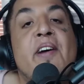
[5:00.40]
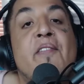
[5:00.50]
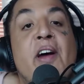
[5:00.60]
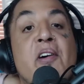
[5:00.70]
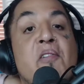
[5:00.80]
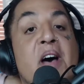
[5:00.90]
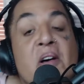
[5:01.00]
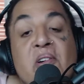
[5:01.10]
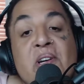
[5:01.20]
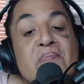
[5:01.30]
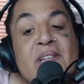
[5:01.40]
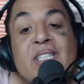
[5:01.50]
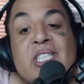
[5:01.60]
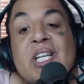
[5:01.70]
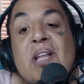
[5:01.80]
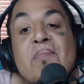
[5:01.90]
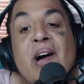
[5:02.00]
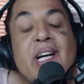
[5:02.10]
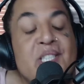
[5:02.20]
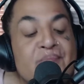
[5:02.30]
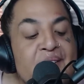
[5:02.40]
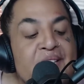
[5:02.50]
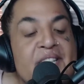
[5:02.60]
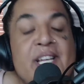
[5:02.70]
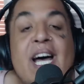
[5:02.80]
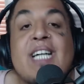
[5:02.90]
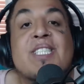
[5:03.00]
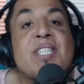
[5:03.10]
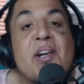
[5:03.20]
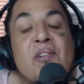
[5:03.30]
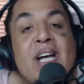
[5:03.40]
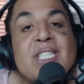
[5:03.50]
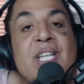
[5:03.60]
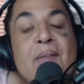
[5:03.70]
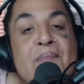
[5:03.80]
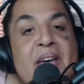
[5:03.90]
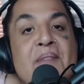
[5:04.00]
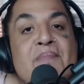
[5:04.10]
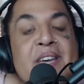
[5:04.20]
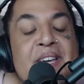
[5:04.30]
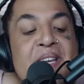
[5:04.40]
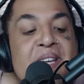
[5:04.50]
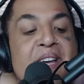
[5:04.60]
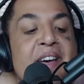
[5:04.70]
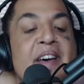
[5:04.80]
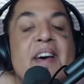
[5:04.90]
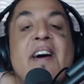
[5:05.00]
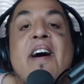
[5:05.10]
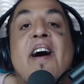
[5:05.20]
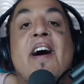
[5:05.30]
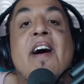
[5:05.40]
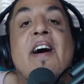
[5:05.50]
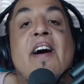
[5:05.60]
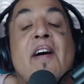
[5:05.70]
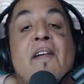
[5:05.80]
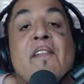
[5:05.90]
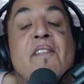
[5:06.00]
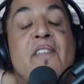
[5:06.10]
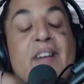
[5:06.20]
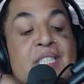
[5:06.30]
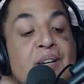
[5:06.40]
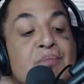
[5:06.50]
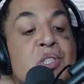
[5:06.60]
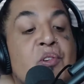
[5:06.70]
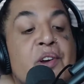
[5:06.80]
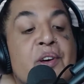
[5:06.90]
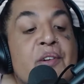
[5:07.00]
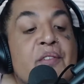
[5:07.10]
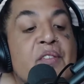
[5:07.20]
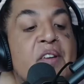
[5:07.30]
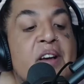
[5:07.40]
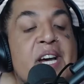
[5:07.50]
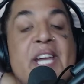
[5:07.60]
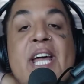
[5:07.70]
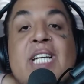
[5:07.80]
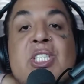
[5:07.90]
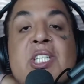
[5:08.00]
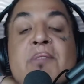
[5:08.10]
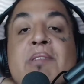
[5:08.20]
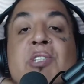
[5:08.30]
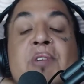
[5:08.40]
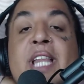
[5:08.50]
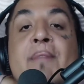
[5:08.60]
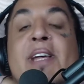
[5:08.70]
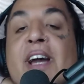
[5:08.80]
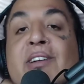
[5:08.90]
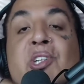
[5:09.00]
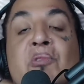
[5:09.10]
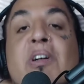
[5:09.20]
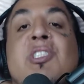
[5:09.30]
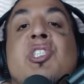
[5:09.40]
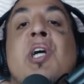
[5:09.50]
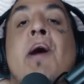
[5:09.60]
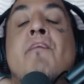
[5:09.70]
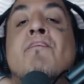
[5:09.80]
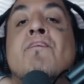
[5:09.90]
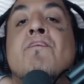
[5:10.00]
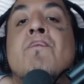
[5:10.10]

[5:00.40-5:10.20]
There very well could be still a possibility, as subtle as it may be, uh, of some sort of connection between that Minato one shot